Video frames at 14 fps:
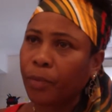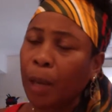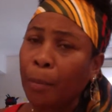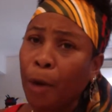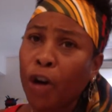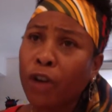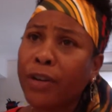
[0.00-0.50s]

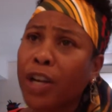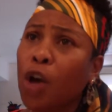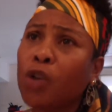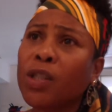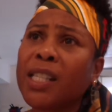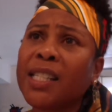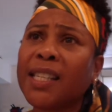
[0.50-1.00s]
Mercury
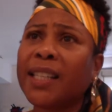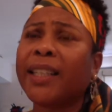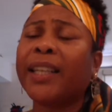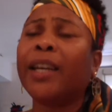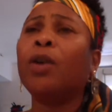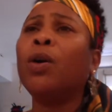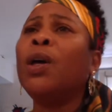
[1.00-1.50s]
goes into
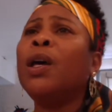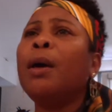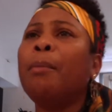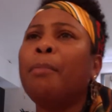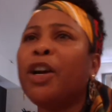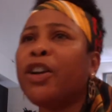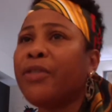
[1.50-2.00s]
Leo.
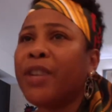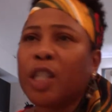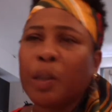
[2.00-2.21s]
Mercury